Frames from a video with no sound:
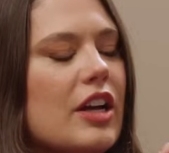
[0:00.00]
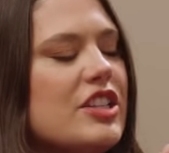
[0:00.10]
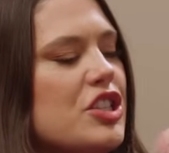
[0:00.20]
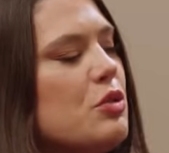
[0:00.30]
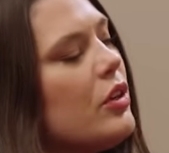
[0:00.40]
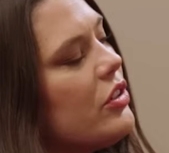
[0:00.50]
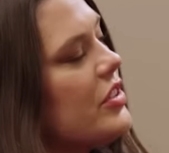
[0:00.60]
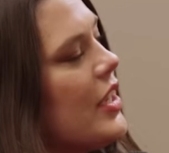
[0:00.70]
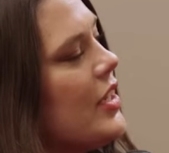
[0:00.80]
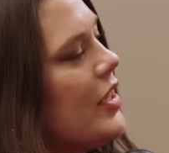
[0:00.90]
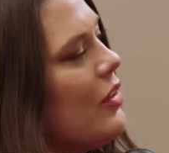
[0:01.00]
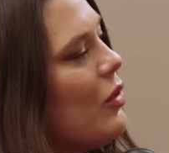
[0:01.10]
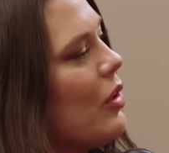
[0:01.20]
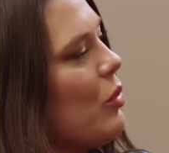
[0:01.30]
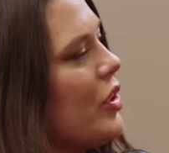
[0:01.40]
And did you understand it,
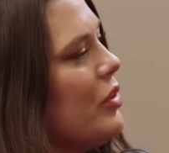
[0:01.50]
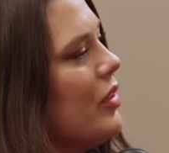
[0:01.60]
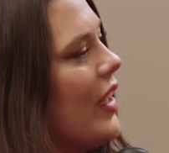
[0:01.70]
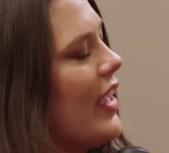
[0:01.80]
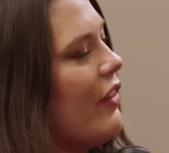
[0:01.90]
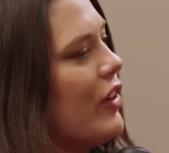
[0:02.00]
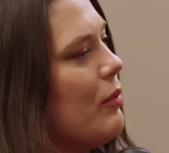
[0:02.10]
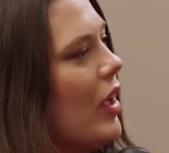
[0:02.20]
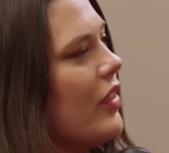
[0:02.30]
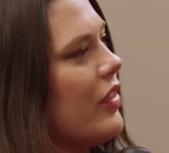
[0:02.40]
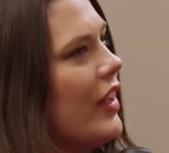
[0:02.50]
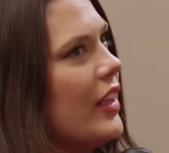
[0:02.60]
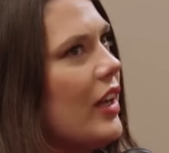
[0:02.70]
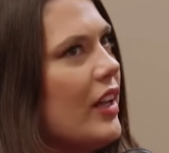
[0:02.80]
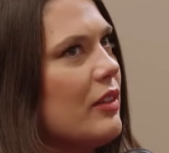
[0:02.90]
or were you like every month,
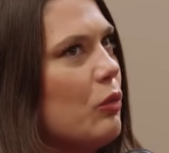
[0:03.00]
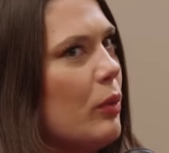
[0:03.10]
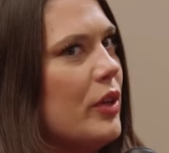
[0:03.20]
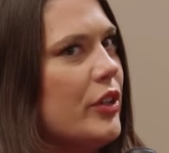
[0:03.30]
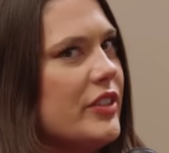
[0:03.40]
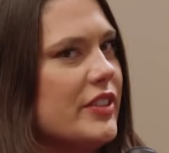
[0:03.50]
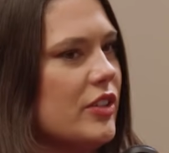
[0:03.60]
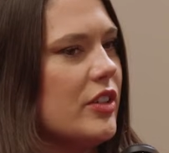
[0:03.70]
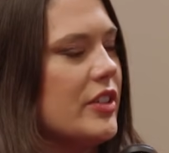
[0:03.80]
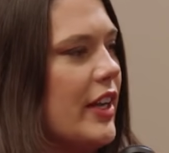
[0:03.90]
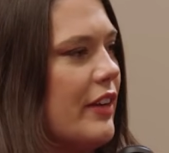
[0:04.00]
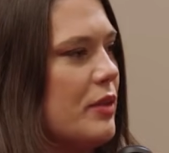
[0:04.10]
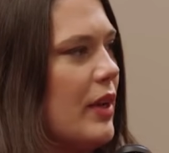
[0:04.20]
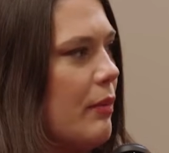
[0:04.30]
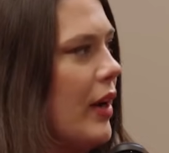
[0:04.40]
like, God, womanhood is exhausting, I have
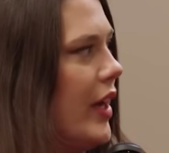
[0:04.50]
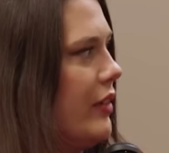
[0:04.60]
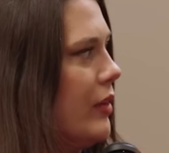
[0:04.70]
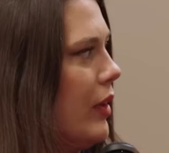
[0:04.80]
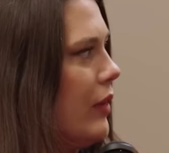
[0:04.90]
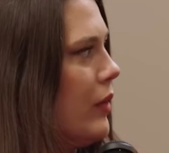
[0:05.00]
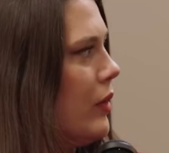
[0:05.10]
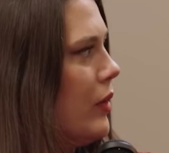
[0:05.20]
to make a pie every month?